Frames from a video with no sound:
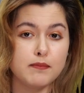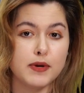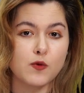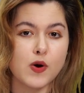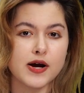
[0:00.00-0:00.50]

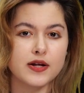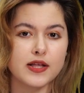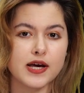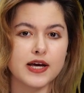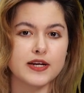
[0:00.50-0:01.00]

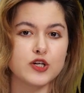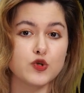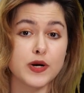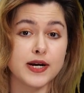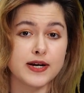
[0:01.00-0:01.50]
Meanwhile, in
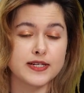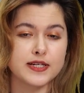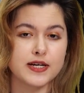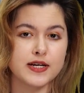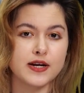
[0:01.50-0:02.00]

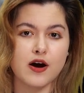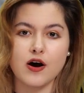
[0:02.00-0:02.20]
2019,